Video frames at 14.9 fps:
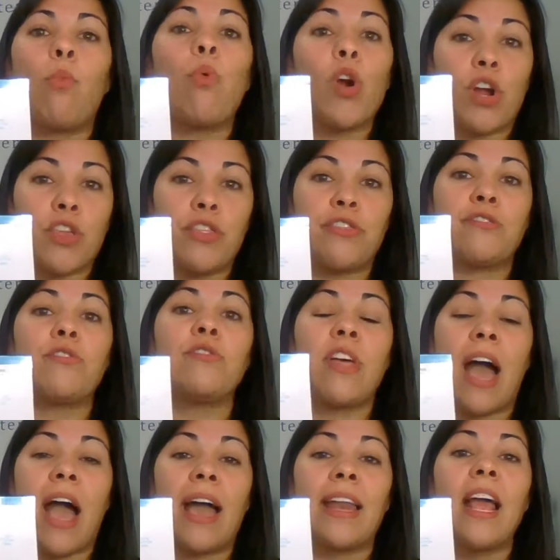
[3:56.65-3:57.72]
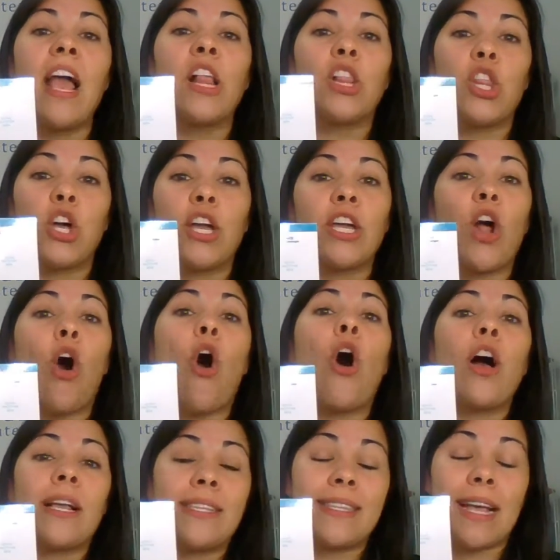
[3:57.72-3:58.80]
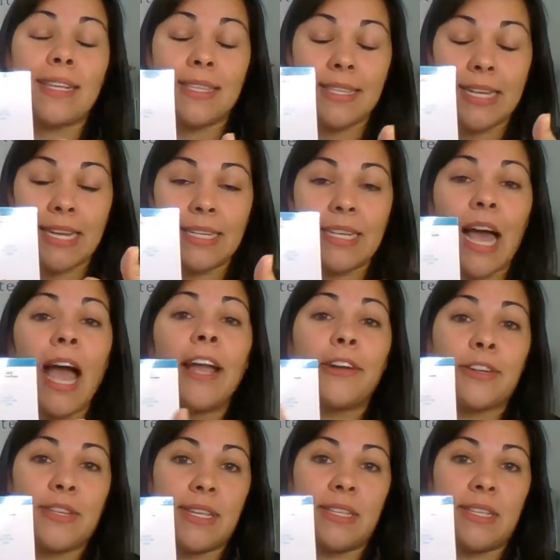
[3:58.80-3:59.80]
work through that, assess the entire